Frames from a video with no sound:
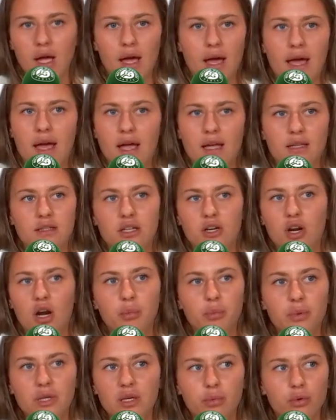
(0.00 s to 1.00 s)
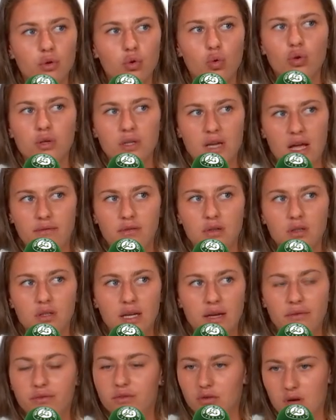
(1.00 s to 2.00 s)
And there are people who never
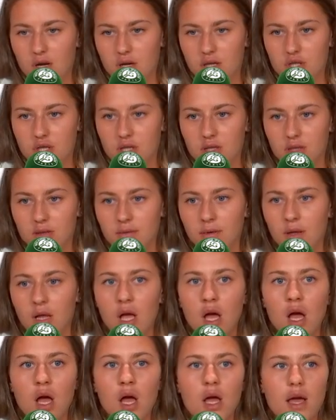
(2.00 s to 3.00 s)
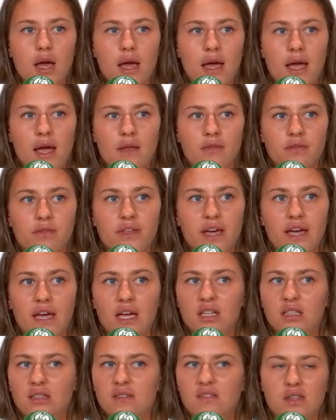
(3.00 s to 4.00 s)
left Russia, and
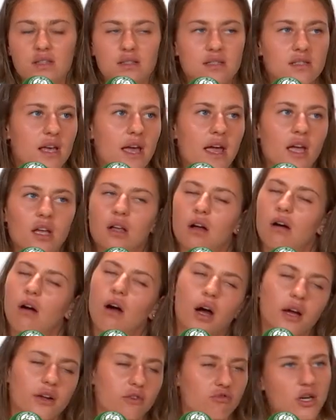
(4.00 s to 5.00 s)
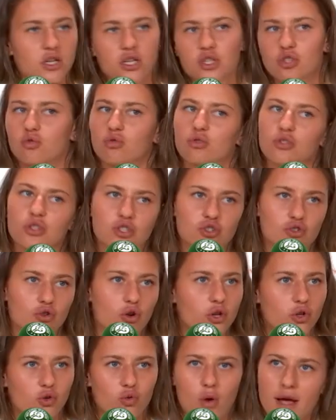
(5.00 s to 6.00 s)
they say, oh, Russia should
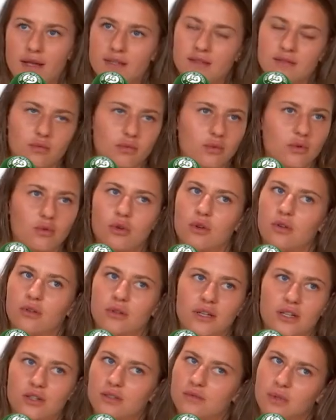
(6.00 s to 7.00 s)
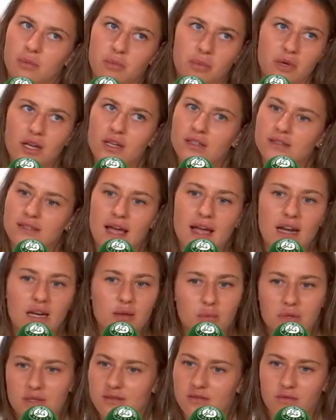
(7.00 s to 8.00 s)
destroy US. You know, they're the biggest
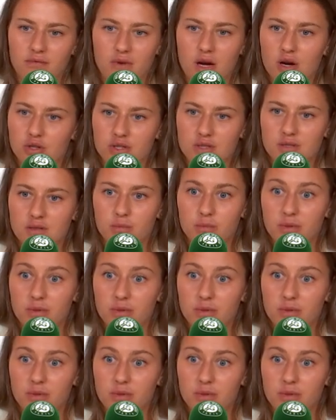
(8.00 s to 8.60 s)
enemies of ours.